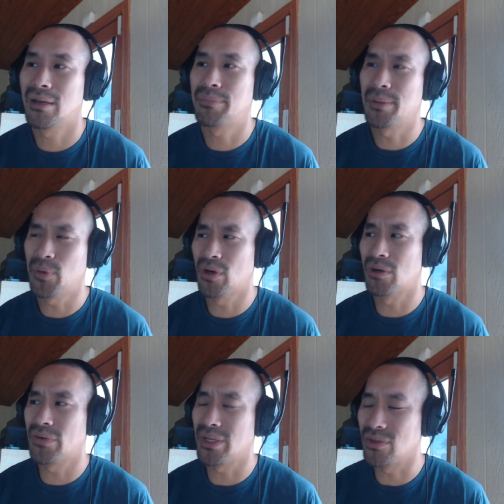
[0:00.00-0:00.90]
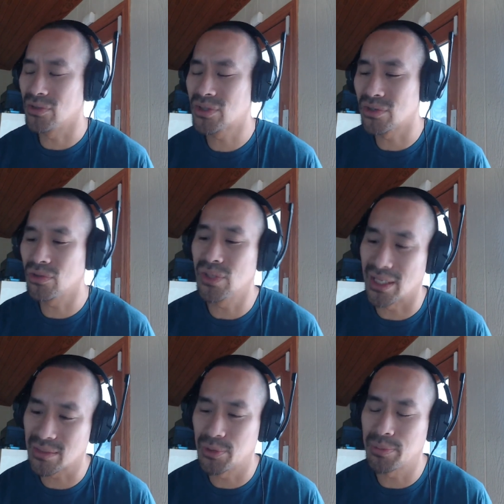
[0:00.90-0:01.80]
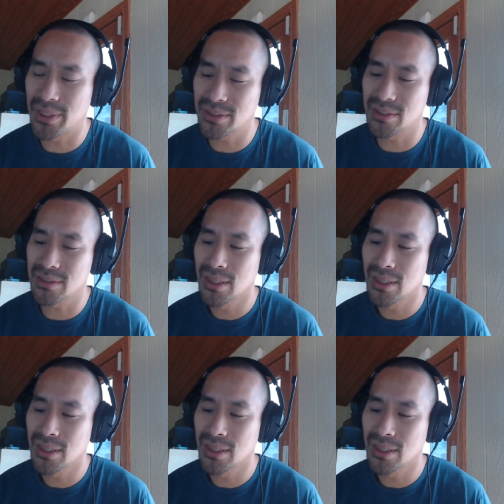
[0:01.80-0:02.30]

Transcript: People are already used to 2 decimal places.